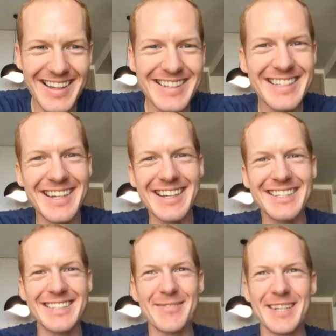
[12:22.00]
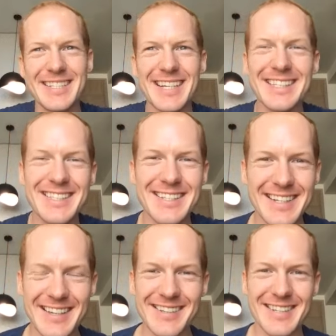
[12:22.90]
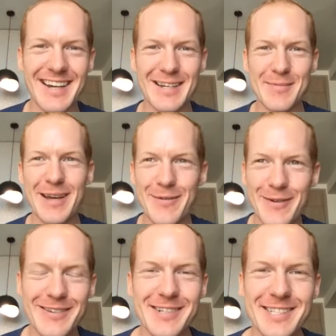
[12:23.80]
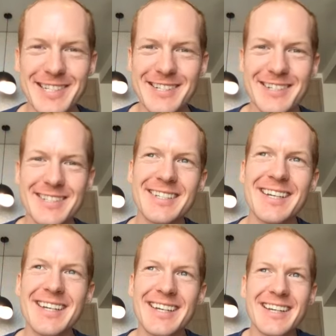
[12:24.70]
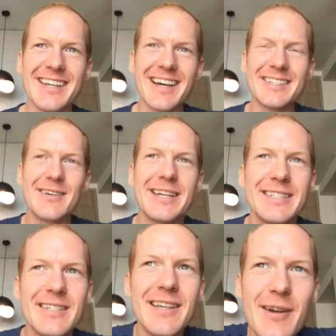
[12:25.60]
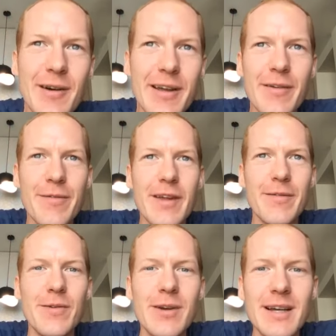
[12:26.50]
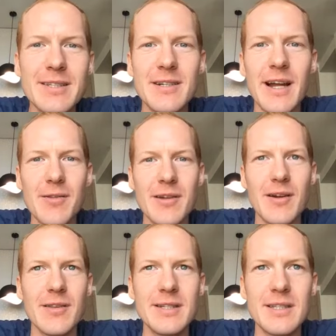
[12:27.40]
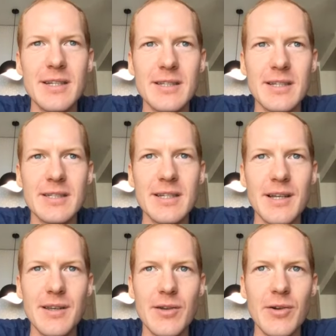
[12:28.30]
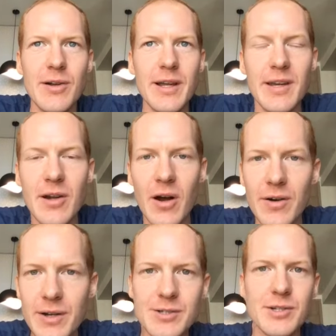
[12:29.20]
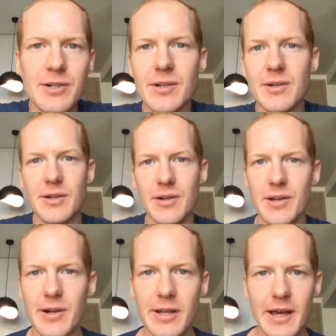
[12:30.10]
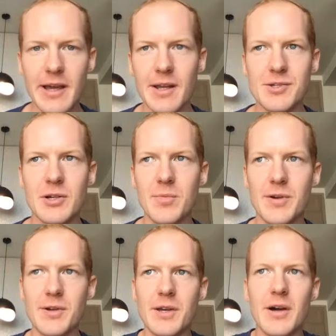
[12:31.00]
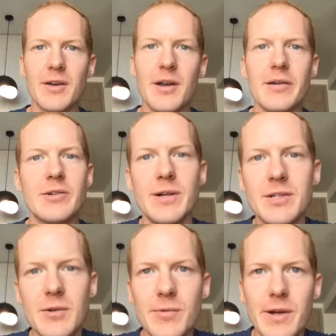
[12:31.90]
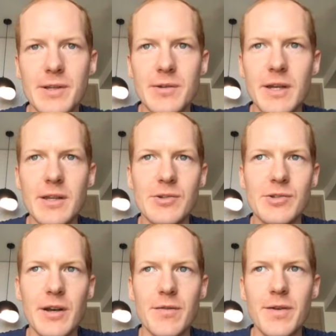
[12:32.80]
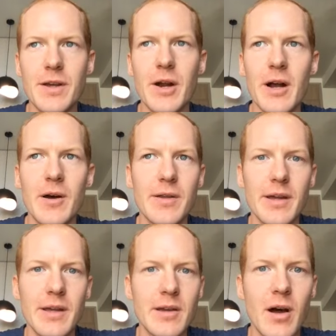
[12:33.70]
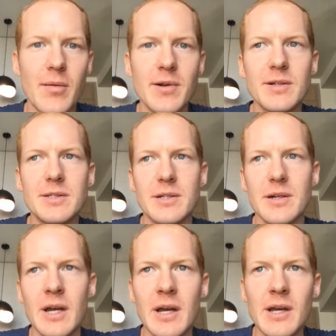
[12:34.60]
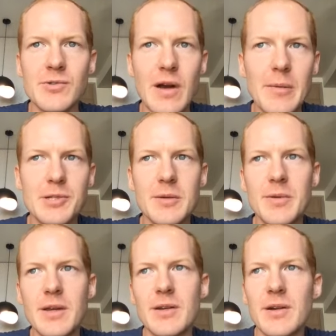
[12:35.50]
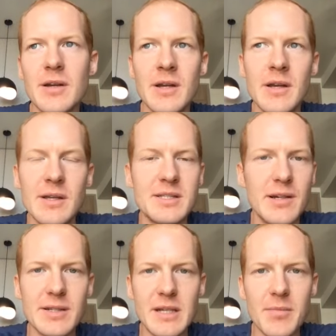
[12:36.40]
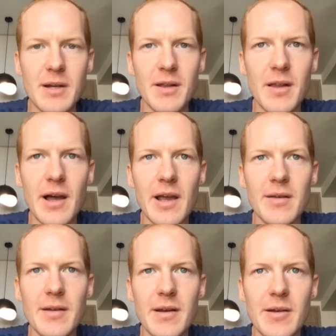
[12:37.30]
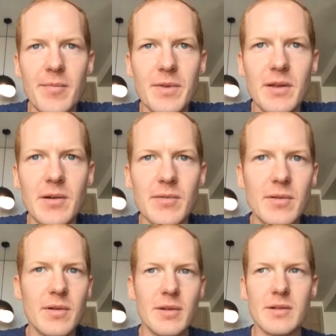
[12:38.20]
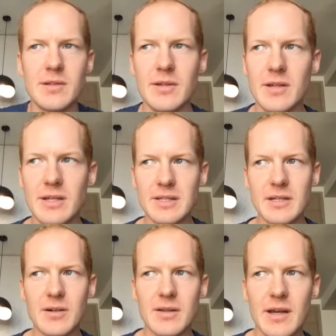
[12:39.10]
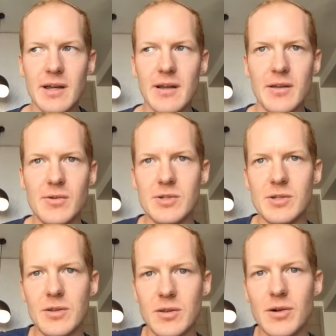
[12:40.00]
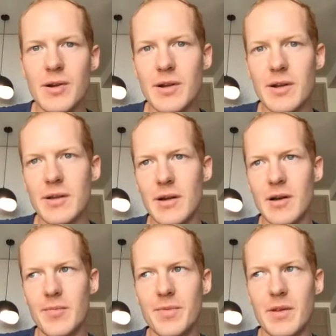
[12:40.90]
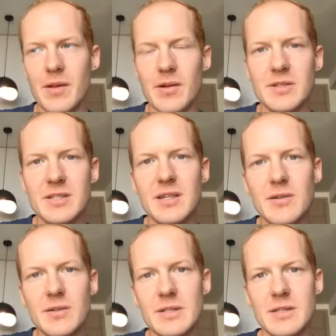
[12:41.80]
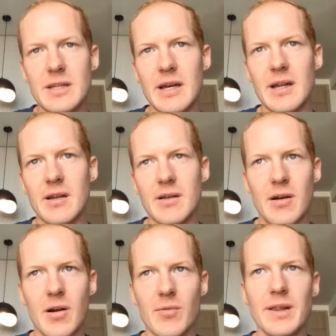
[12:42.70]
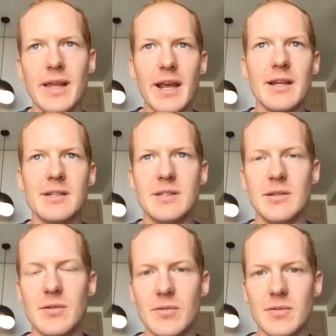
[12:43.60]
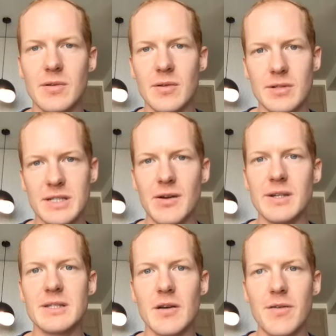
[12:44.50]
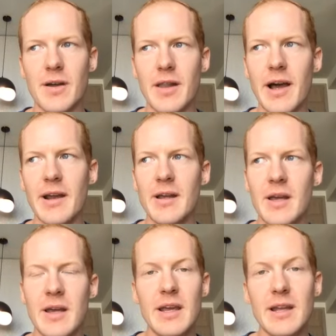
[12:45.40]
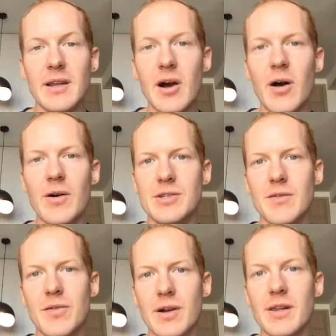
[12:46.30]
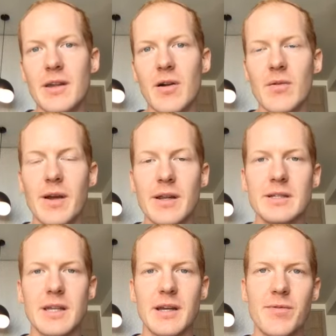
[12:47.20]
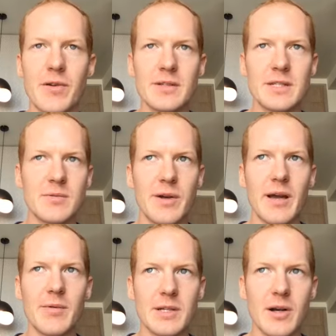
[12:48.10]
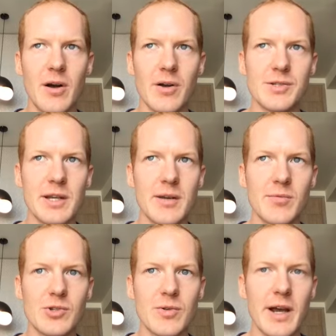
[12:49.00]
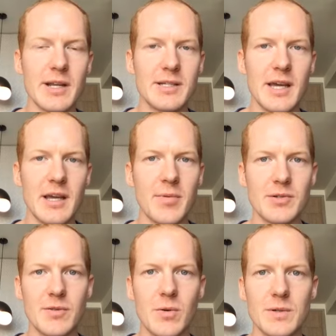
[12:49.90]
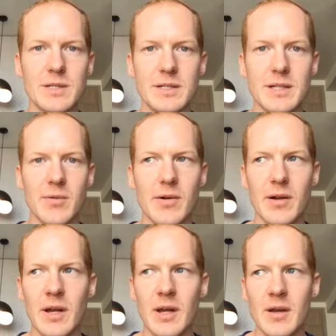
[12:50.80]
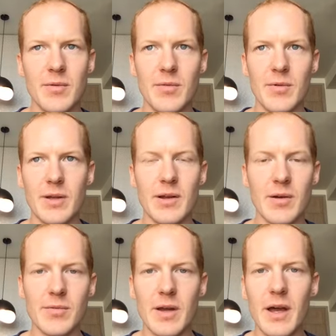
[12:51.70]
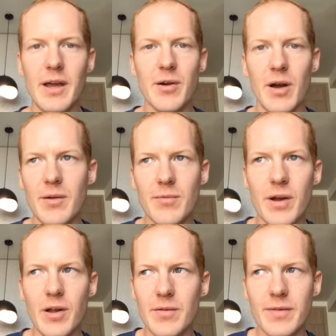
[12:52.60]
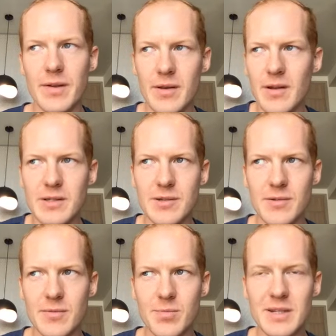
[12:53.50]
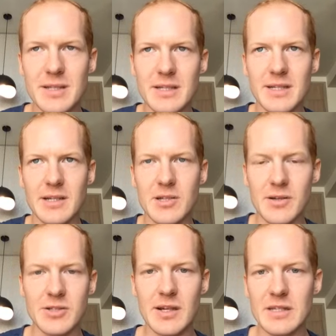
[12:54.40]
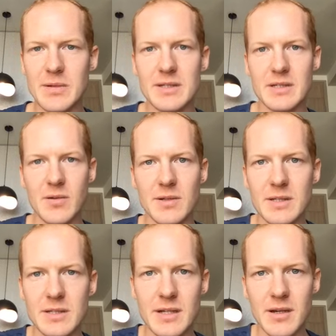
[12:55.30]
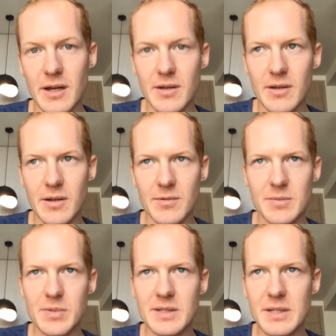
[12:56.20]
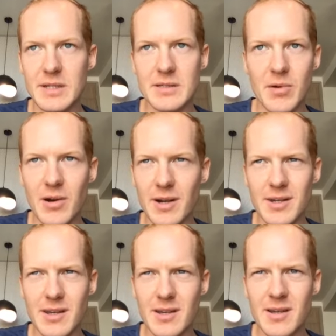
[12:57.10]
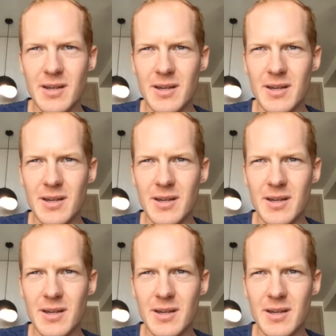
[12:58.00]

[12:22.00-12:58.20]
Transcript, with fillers: so I guess that makes yeah, sense. True. The high demand for English teachers yeah so i guess you know if, if you guys out there are listening to this and you're in college or you're, you're in that age group where you're young you're not quite sure you want to do yet and you're trying to figure out like e-commerce or drop shipping or selling something online um, you know consider that you should learn um, you know skills that are related to selling stuff online in college if you're in there already. It's like, for instance, when I went to college, I didn't try to take a bunch of courses that were you know you're unrelevant to business i took just business courses that i could it was business marketing